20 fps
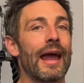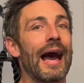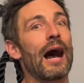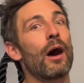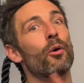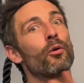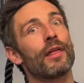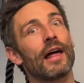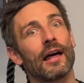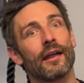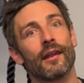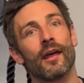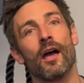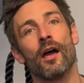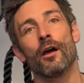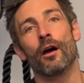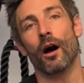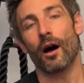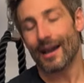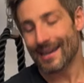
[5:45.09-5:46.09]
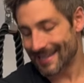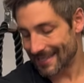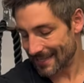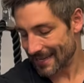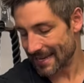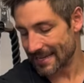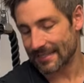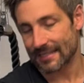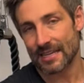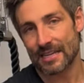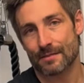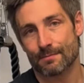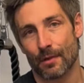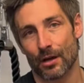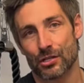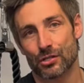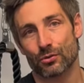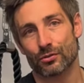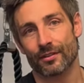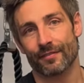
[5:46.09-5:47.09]
and how that isolates these
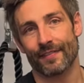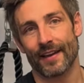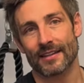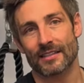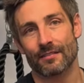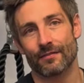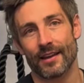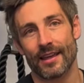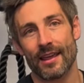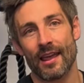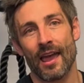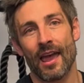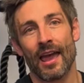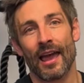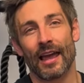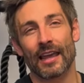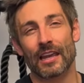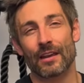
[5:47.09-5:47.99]
muscles effectively